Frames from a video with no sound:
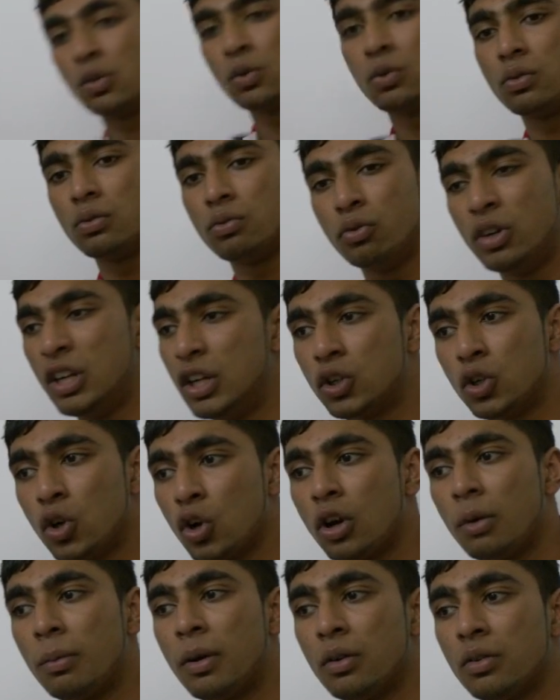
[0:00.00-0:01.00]
they don't really
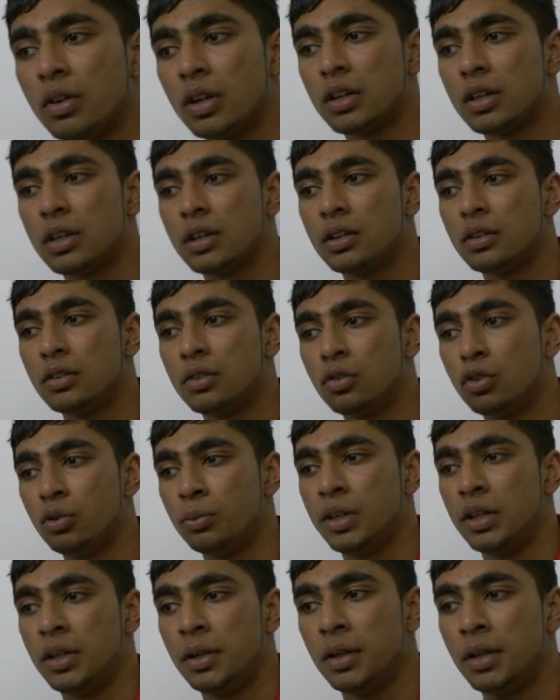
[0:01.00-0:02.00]
talk about that
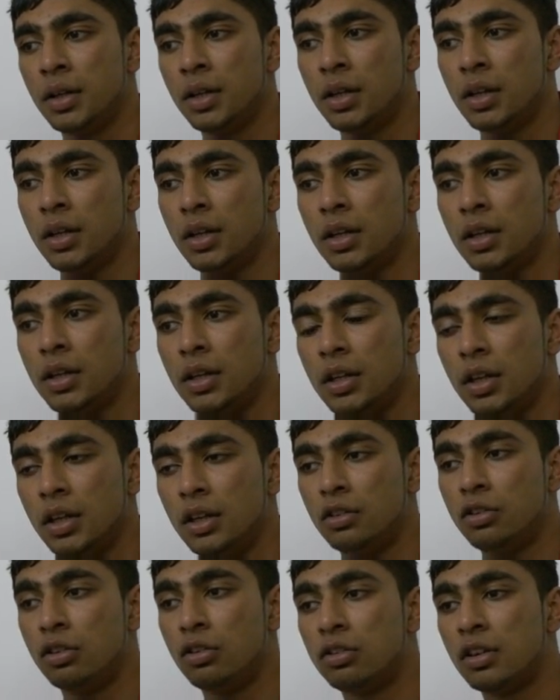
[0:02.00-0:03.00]
to me.
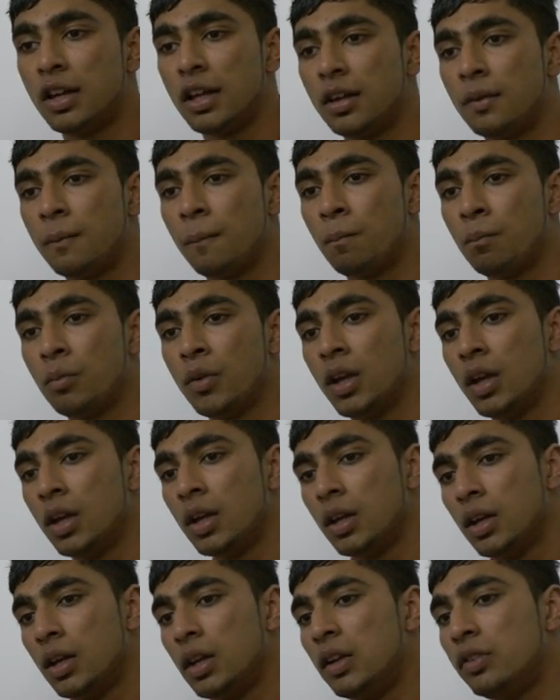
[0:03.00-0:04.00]
It's just like
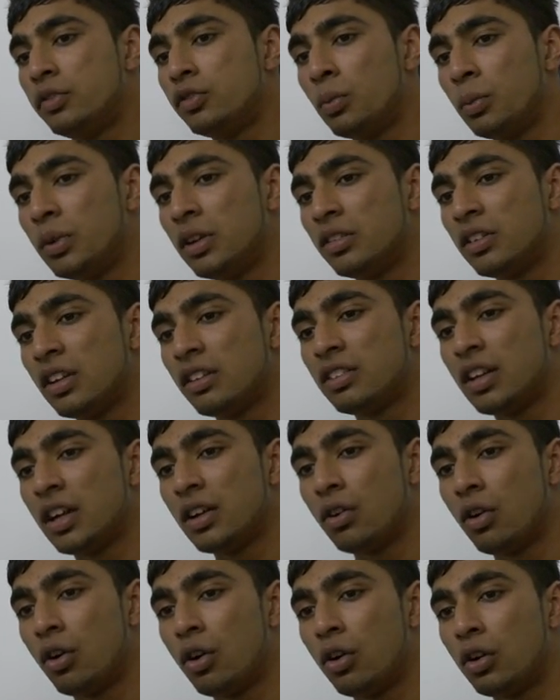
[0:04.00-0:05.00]
if somebody says
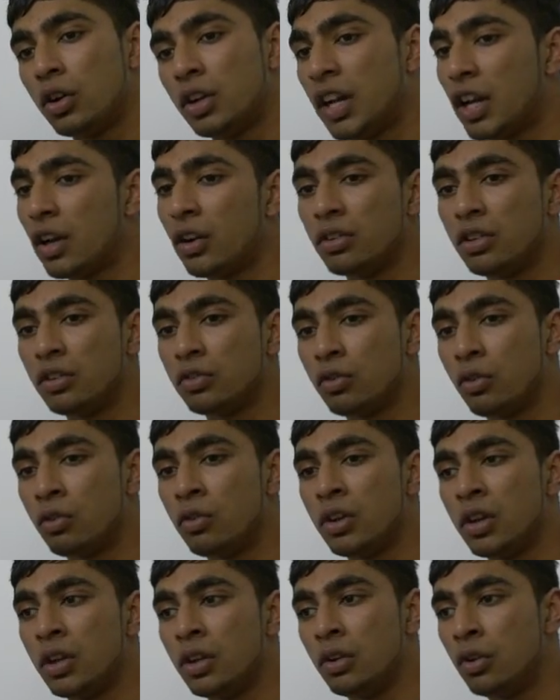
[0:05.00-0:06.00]
like, "Oh, get out of this
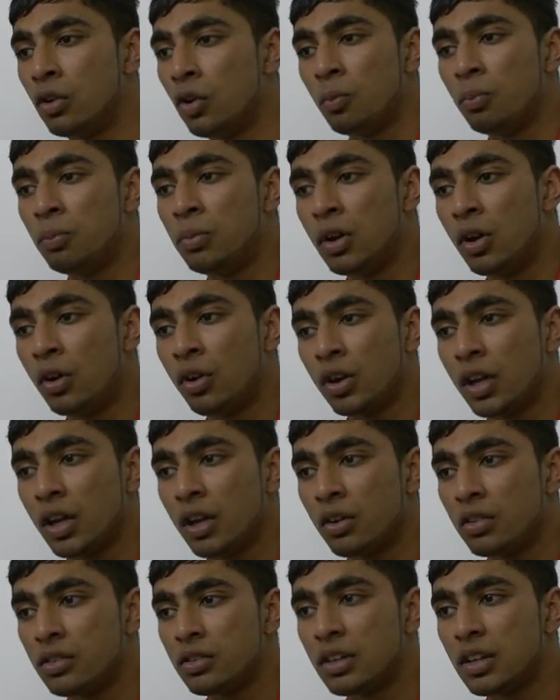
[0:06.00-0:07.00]
country. You don't belong
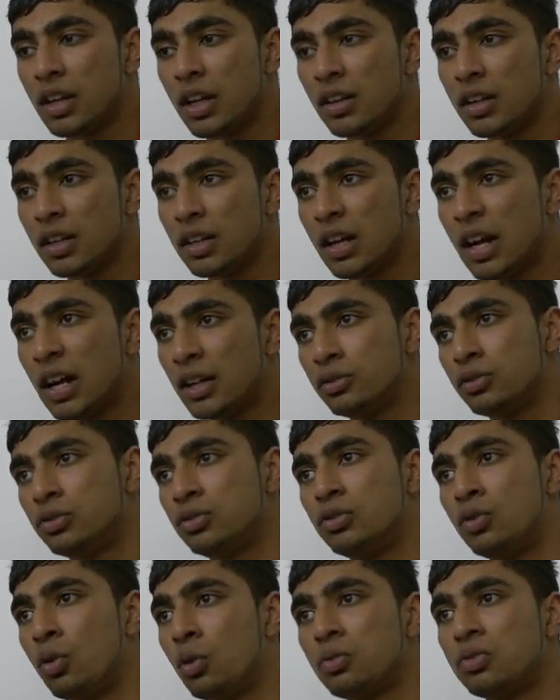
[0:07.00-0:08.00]
here," and like I
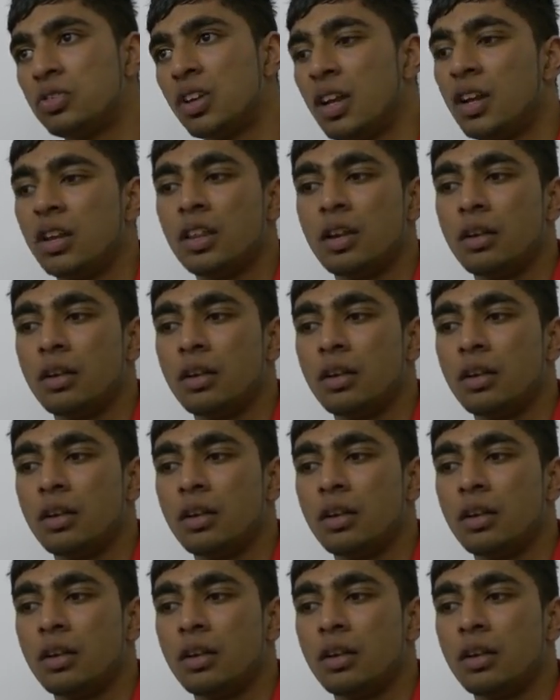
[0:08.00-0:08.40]
just don't say